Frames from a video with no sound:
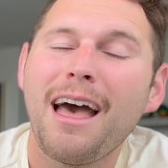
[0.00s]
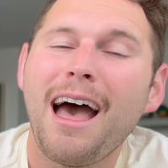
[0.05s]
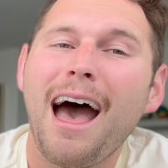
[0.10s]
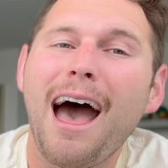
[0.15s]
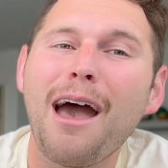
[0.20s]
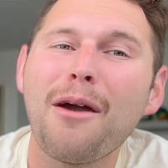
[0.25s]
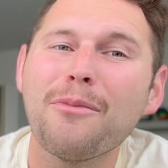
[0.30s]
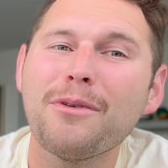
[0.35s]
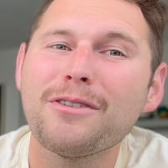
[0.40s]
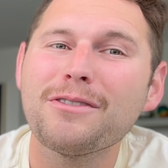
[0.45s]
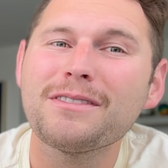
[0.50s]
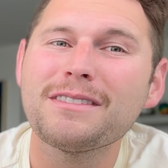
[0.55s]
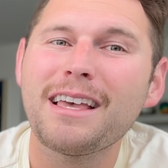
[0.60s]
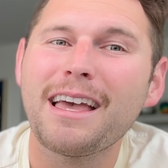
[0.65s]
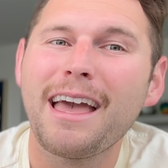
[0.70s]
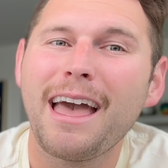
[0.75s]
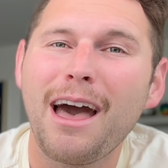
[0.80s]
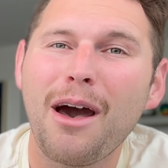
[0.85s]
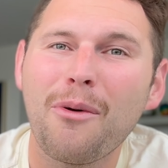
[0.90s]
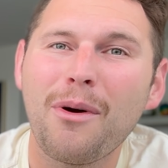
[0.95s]
I will say,
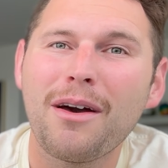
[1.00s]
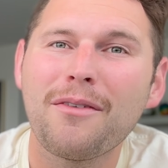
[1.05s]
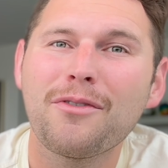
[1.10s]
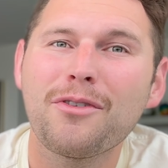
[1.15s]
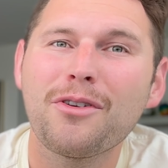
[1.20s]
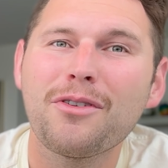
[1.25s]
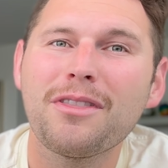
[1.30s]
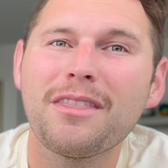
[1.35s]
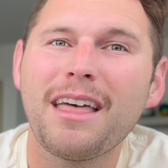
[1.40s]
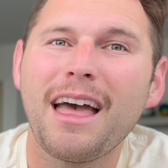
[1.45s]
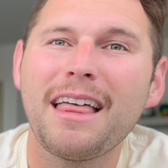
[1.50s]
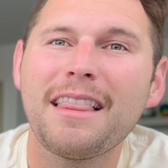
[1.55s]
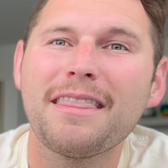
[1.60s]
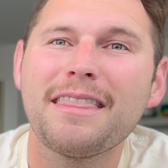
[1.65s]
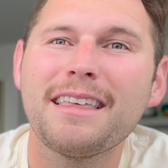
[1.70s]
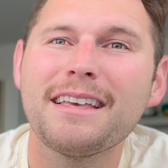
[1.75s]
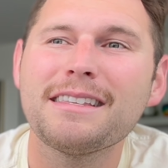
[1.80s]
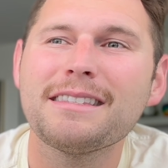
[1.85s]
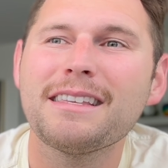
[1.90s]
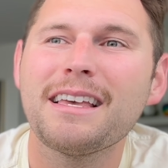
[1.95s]
however, that
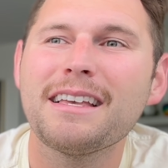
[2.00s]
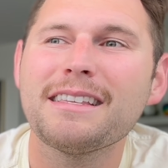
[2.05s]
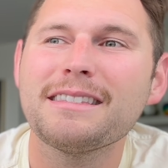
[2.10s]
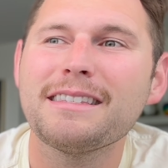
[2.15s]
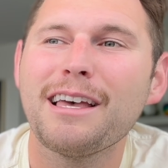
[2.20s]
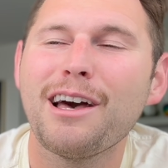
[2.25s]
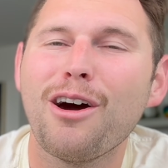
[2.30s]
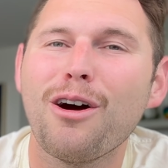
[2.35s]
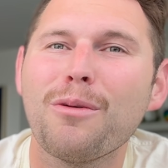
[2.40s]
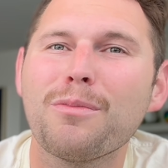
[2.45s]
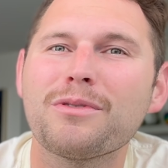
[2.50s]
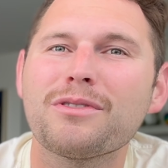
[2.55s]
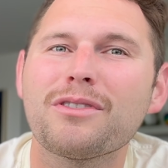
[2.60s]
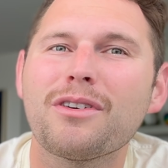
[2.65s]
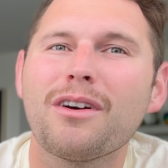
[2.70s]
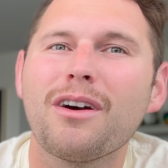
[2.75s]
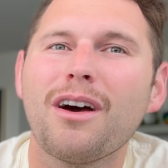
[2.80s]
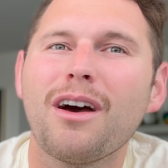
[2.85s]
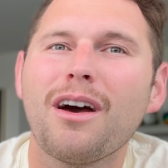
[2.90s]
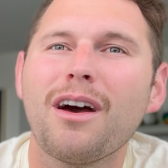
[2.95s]
this has helped
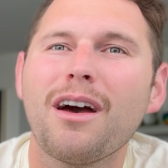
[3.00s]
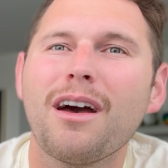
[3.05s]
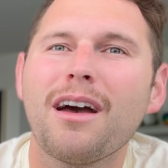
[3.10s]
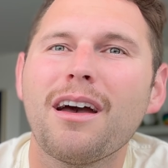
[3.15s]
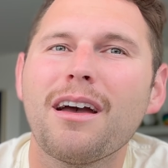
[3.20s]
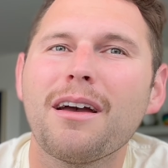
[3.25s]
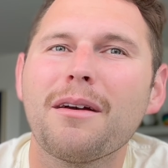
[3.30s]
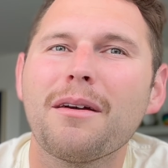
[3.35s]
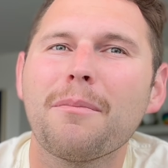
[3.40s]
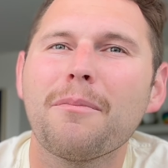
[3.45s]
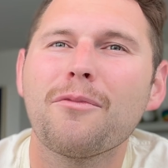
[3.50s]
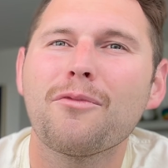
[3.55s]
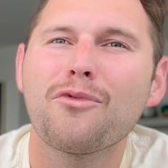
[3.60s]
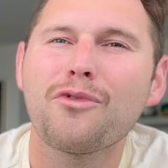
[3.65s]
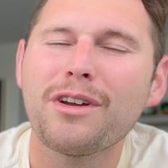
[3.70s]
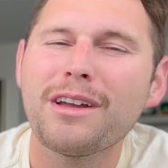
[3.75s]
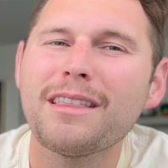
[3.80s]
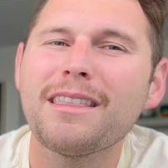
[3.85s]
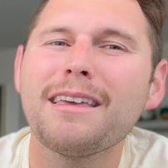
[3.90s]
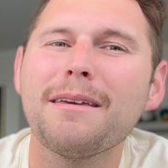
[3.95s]

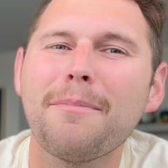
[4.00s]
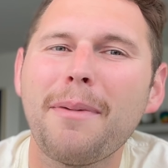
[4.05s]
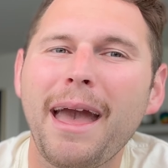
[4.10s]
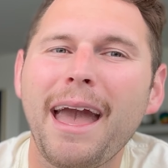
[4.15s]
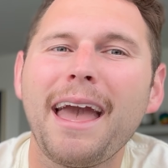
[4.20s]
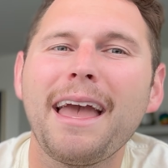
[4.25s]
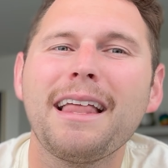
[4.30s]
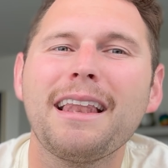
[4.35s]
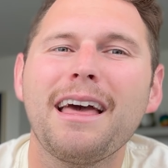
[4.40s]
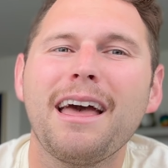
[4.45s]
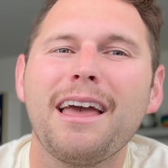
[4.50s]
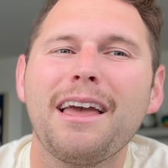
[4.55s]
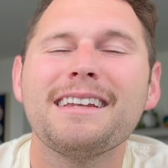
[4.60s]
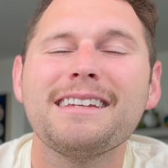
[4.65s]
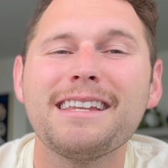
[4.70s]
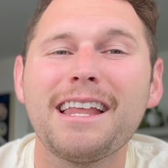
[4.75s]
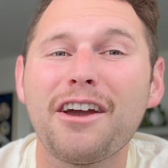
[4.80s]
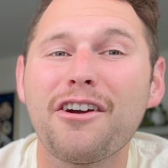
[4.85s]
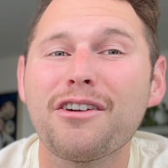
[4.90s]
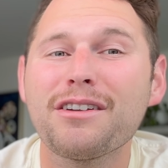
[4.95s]
really paint a
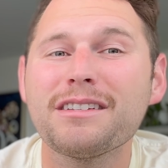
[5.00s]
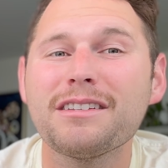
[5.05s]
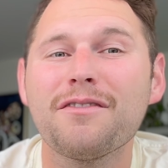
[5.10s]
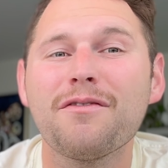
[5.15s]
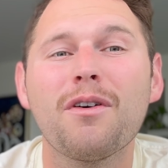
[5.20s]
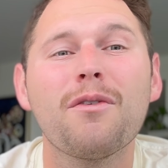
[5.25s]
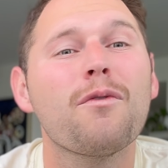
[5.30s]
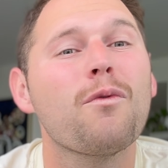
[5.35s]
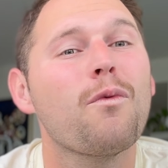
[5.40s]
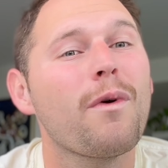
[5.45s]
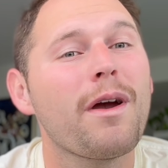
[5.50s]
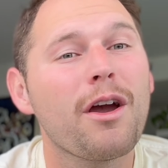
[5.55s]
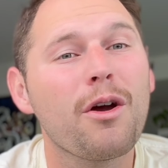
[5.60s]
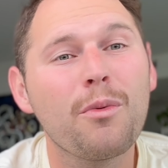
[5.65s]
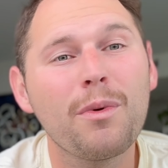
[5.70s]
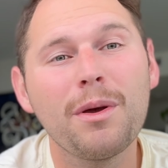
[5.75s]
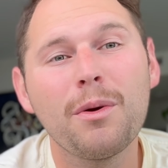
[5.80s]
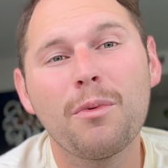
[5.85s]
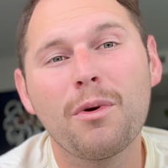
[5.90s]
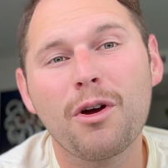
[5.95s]
narrative of where
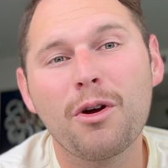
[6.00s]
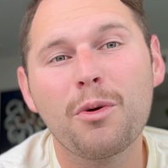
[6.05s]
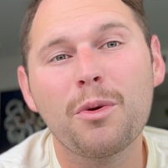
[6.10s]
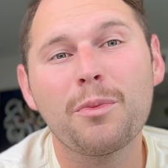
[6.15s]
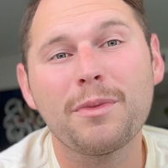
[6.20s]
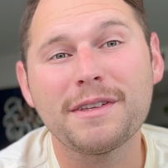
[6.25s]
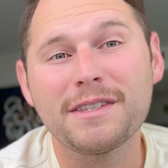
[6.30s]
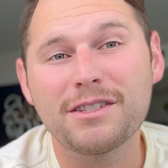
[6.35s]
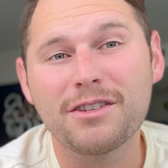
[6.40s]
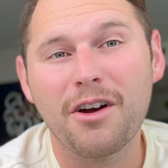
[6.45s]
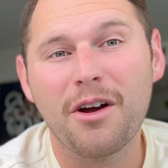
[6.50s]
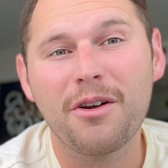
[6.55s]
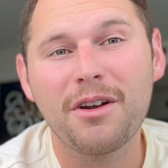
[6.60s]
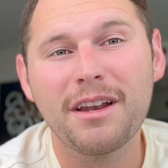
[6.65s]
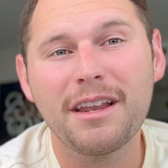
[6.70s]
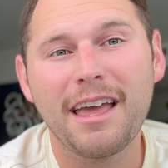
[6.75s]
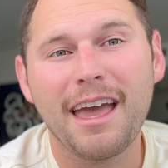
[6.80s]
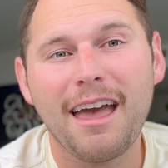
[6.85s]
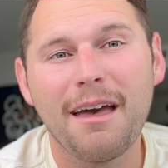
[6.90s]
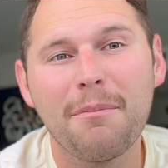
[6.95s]
we were when we
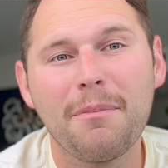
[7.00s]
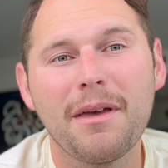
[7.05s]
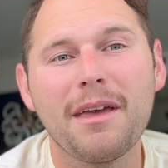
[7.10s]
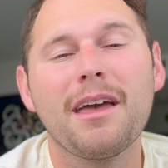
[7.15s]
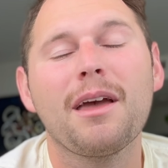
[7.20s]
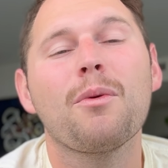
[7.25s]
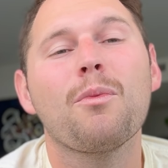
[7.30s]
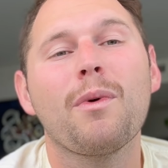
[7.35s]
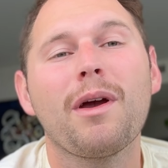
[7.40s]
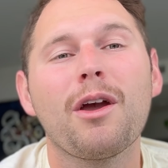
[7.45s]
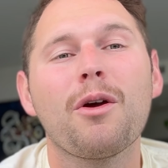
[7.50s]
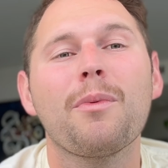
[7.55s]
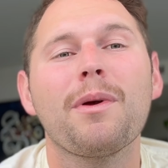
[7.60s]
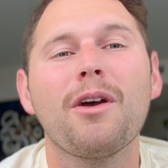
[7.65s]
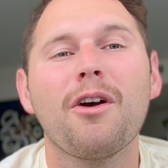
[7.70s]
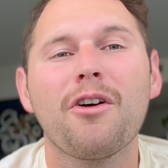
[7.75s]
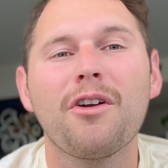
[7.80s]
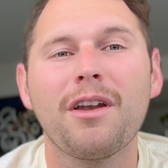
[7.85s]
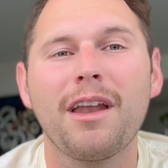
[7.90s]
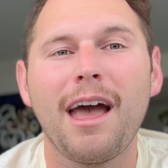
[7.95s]
started camping and where we
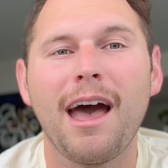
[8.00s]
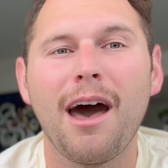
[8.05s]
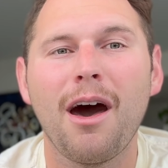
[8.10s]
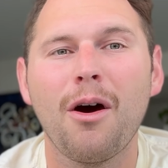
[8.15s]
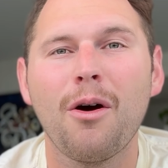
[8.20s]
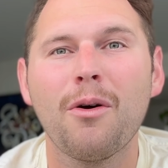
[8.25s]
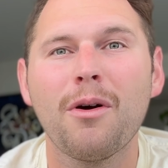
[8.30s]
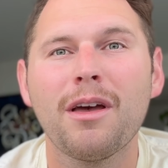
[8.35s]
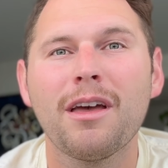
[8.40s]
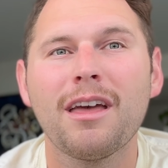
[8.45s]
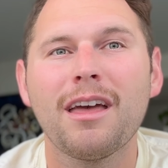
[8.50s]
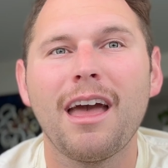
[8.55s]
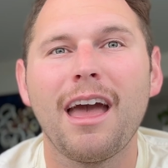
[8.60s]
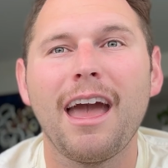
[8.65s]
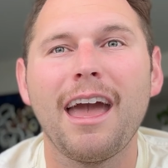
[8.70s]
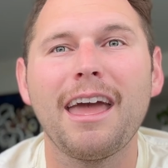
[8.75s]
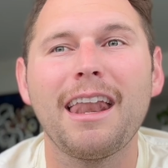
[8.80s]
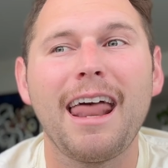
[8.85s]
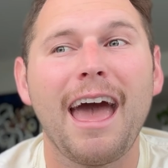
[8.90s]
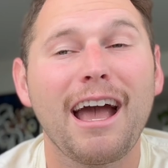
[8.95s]
are now,
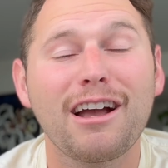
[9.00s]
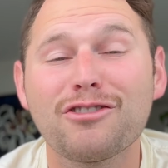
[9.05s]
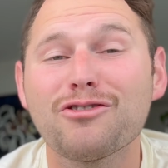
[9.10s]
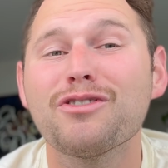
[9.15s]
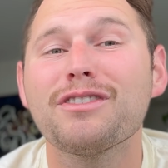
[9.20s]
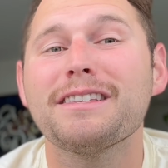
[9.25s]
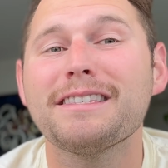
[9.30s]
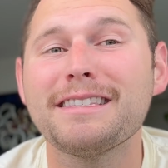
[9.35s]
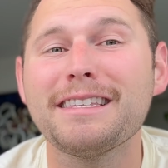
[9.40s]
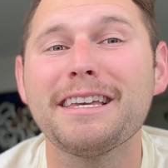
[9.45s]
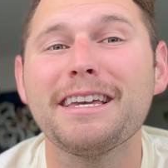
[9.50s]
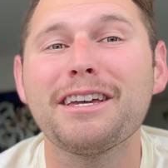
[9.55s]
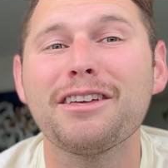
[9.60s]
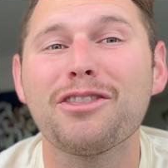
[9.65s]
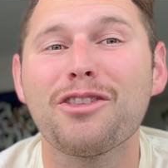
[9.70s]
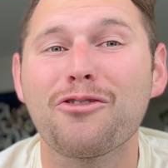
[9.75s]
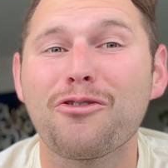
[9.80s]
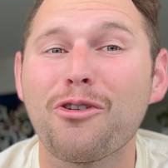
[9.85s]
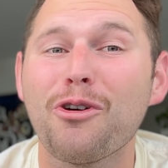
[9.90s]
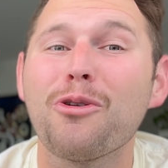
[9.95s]
and actually seeing
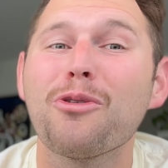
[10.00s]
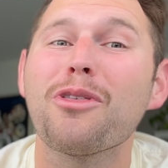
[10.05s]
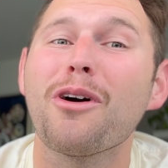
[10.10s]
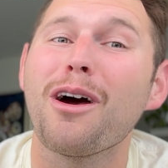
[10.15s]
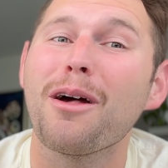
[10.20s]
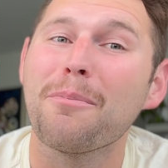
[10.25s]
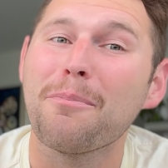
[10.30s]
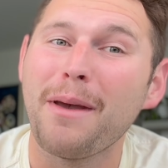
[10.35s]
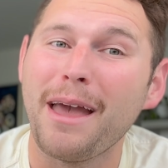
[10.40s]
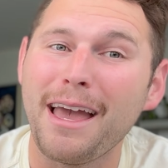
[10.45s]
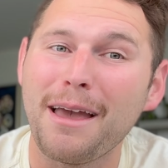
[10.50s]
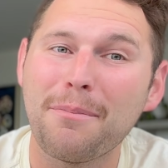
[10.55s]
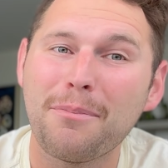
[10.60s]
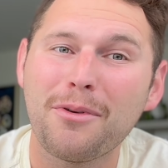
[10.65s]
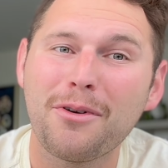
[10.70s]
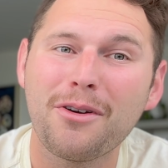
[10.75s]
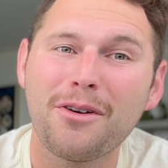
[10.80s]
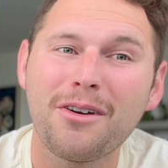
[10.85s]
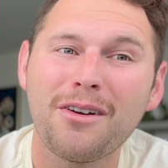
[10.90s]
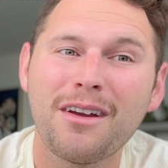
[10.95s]
the growth on
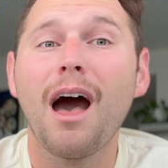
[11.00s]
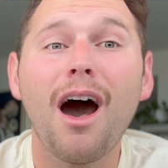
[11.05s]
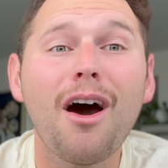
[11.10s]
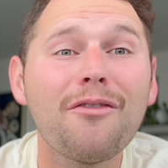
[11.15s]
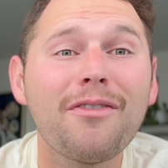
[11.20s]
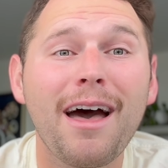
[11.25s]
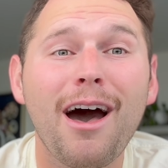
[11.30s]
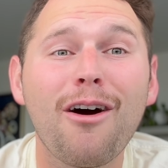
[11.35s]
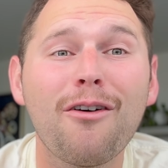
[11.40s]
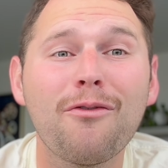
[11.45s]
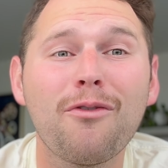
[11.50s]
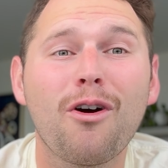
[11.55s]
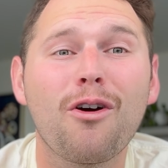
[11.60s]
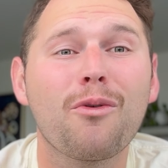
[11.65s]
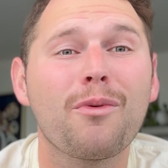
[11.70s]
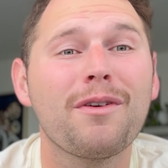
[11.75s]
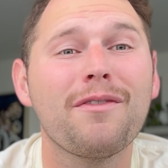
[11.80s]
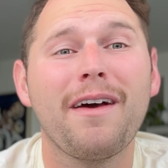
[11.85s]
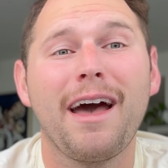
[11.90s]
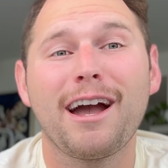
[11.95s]
paper of how far
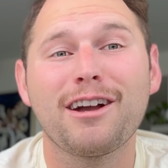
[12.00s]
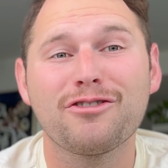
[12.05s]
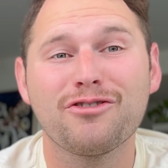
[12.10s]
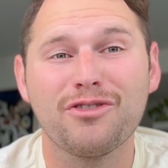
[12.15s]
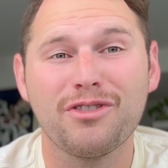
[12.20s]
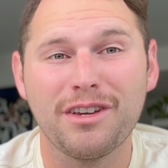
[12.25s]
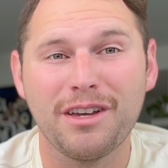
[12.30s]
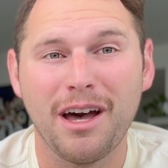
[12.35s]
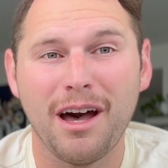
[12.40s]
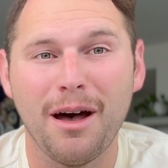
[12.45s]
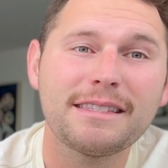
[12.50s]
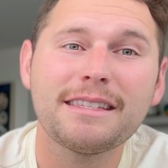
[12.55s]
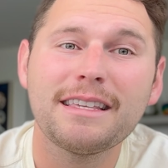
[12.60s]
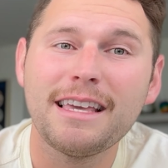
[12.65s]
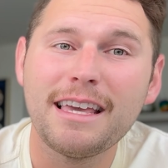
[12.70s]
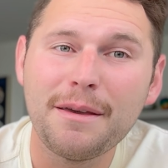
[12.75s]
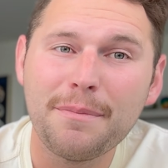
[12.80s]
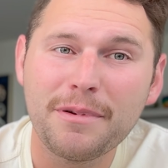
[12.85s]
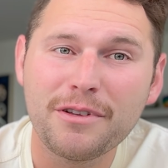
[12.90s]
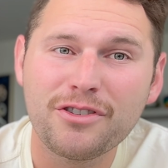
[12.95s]
we've actually come.
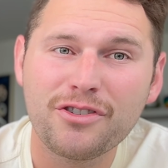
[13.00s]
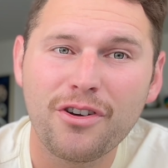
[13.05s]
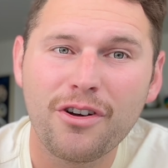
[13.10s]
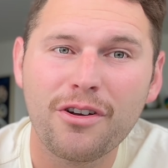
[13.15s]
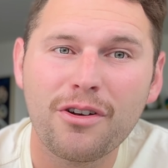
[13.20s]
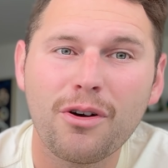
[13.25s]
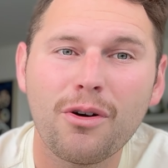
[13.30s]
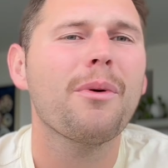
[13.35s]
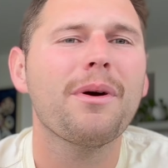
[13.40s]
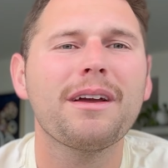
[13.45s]
Keep a journal.